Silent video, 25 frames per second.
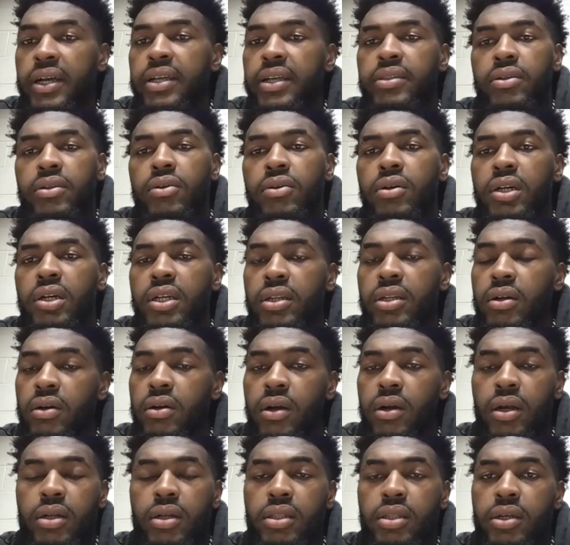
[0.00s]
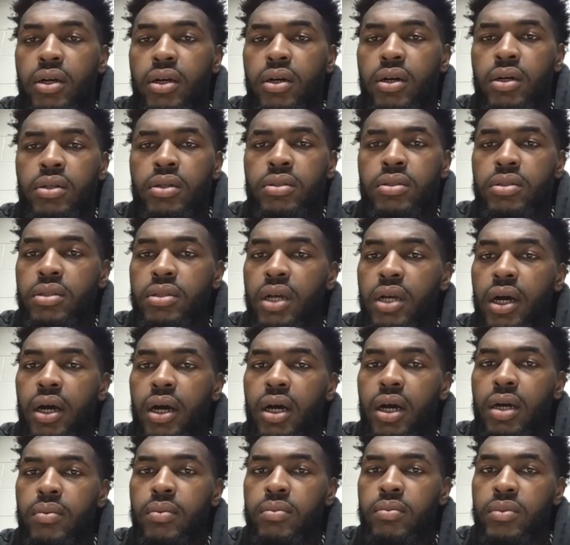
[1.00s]
through it, you know, early on.
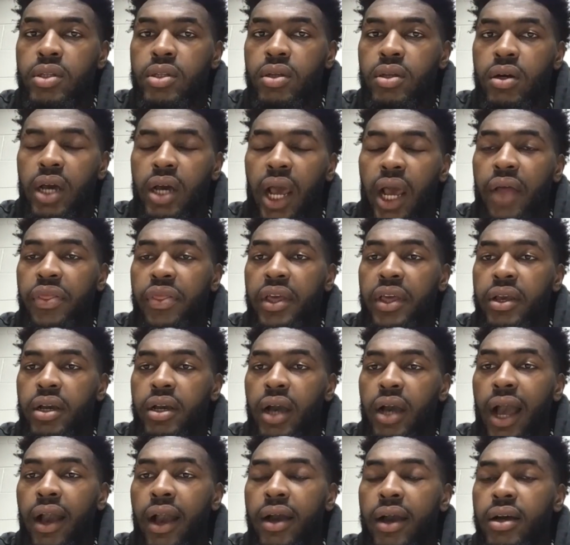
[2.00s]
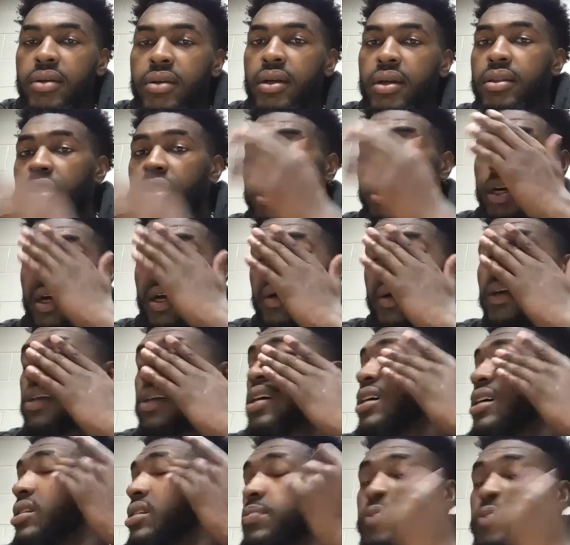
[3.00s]
You know, I think
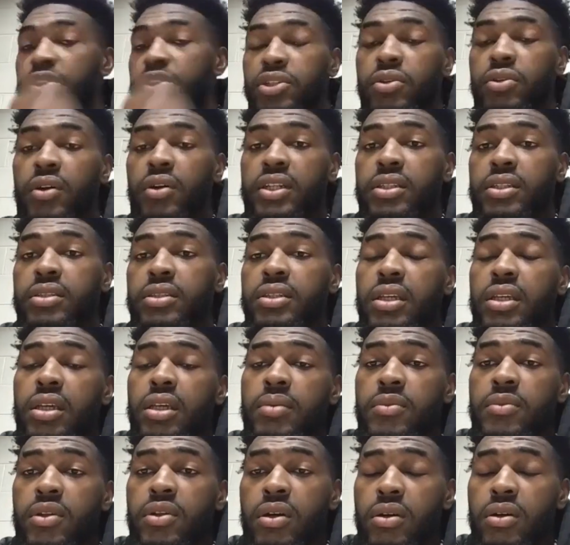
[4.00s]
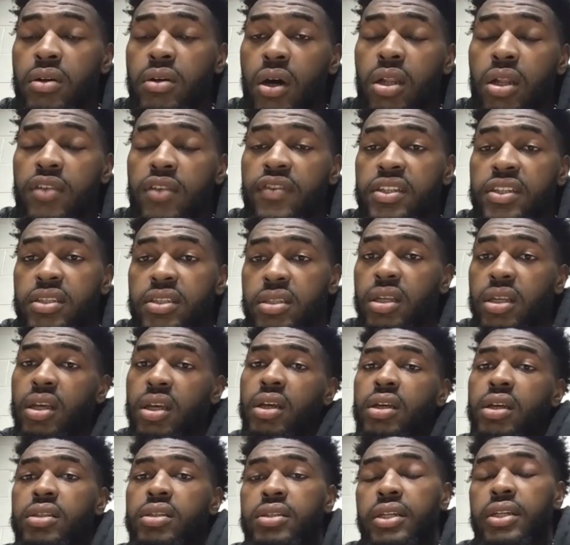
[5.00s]
Purdue as a team, you know, all of us
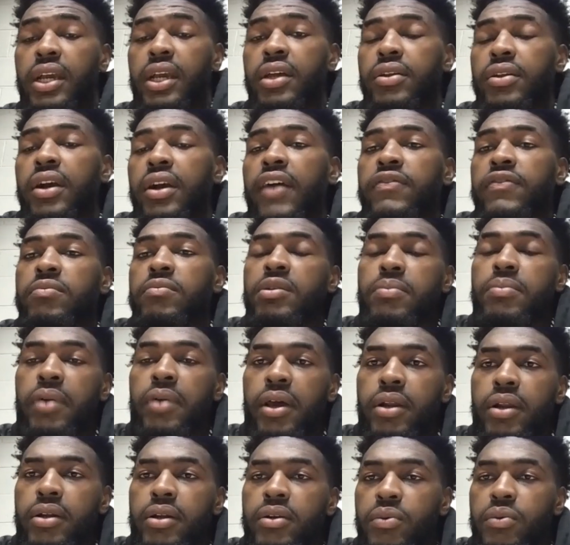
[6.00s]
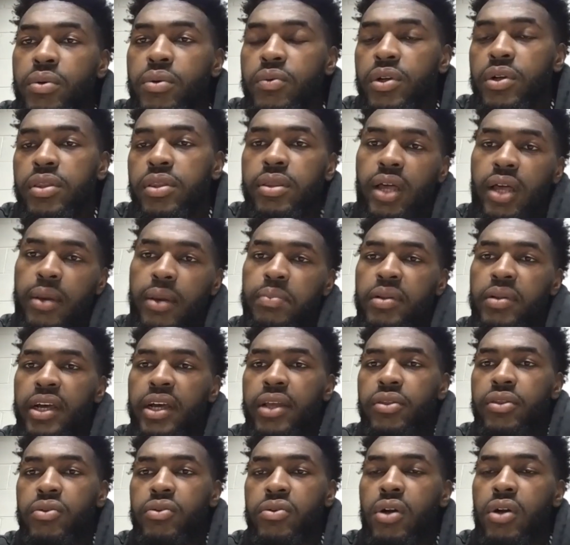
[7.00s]
together have to be better with, like,
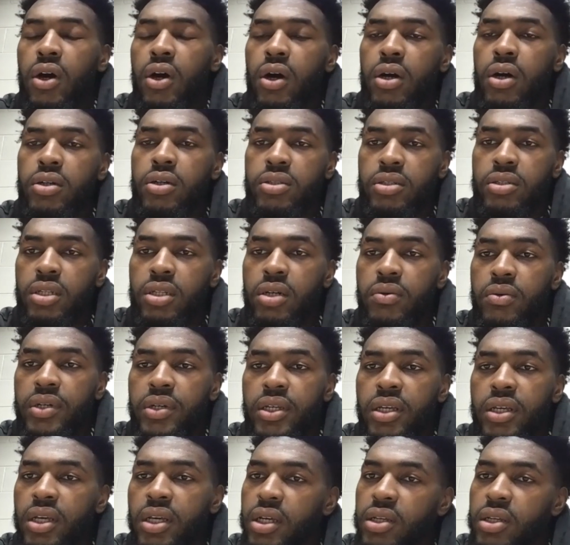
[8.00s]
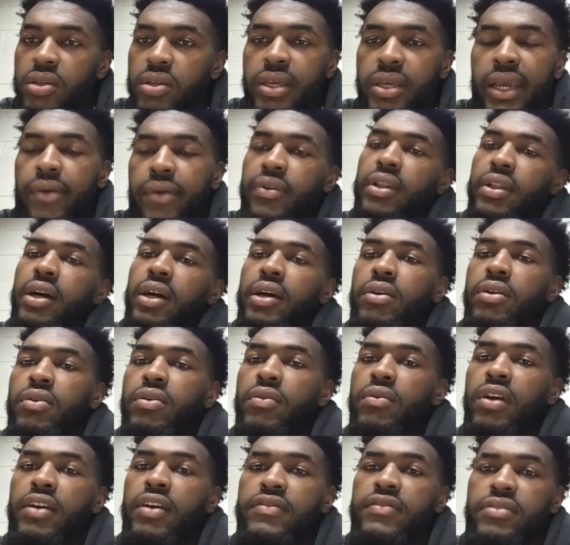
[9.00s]
playing through calls. You know, we can't rely on the
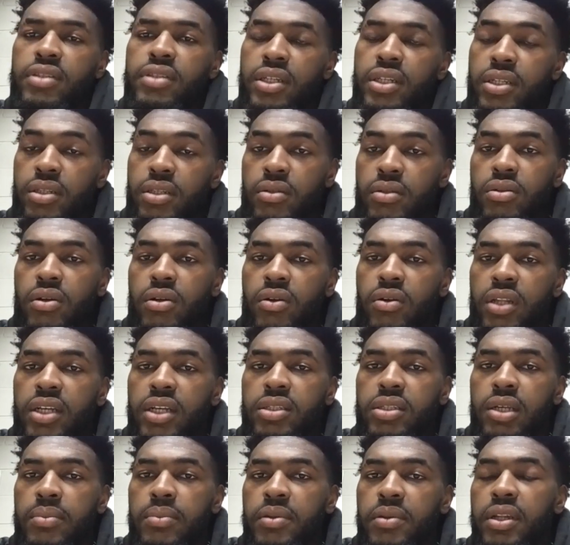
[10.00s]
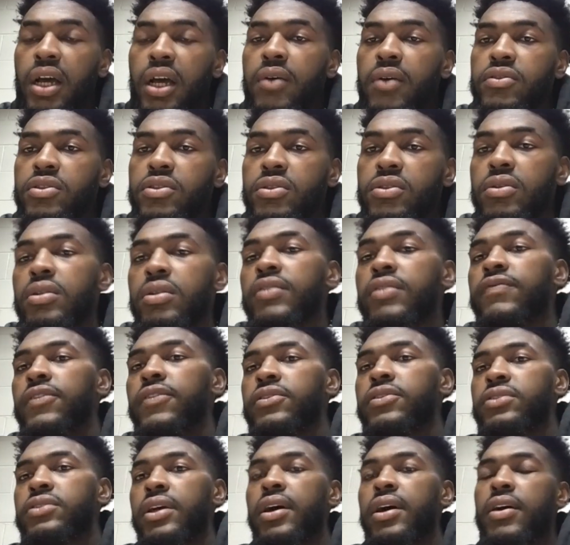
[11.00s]
refs. And, you know, that's something I was doing in the
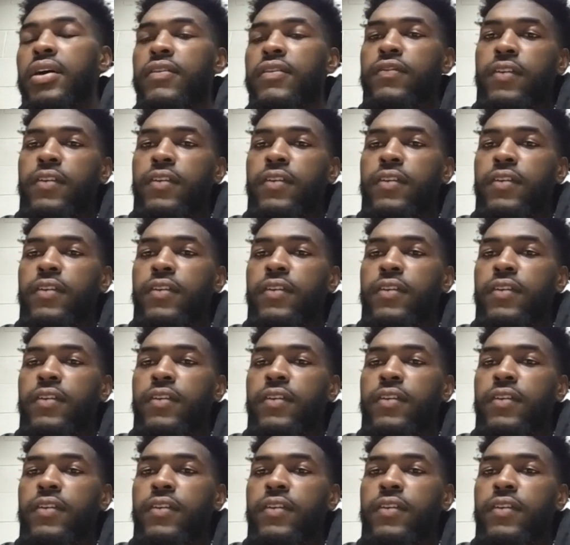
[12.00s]
first half,